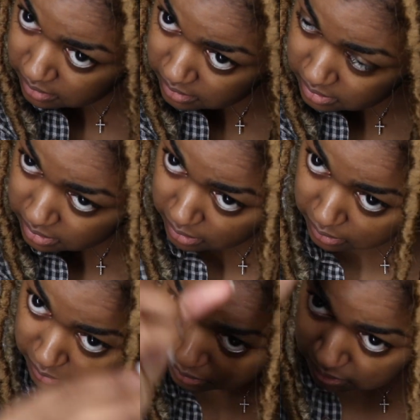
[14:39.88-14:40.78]

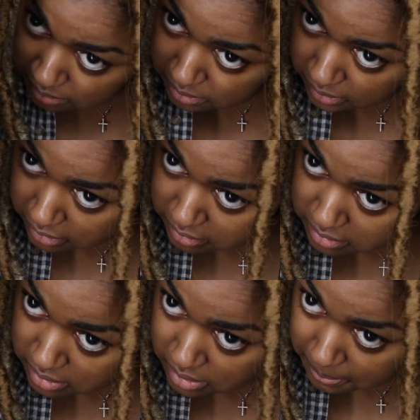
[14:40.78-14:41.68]
So
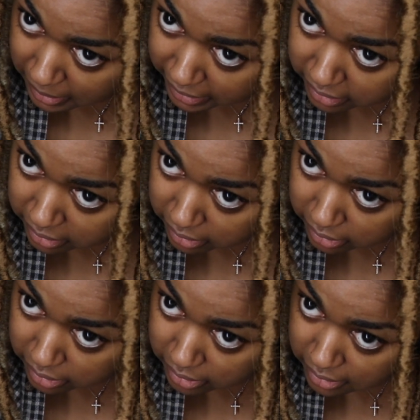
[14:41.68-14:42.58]
there's my
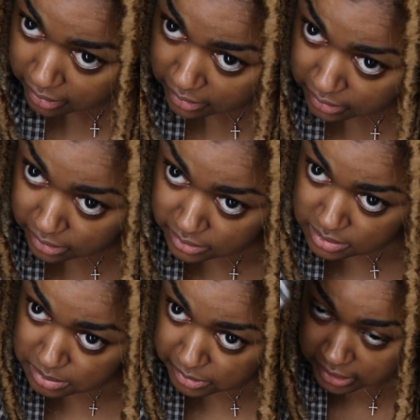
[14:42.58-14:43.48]
hair, there's the
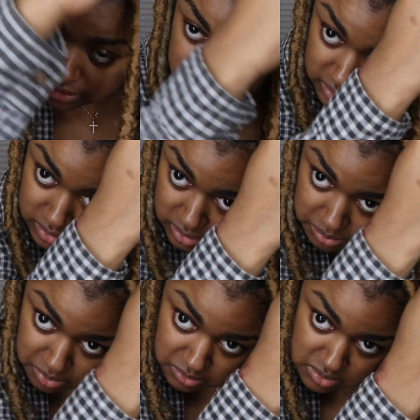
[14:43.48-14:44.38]
braid. They're
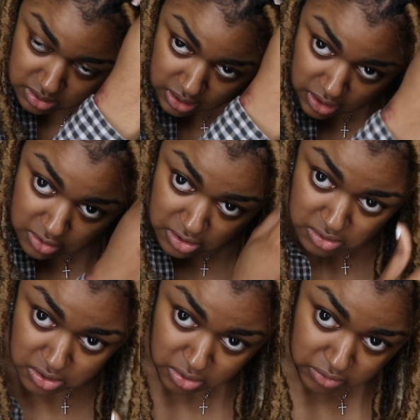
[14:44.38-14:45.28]
both together,
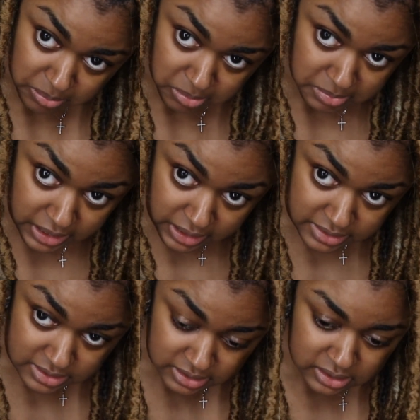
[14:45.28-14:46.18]
no rubber
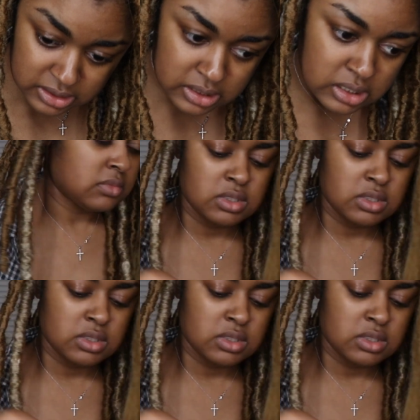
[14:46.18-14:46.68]
bands needed.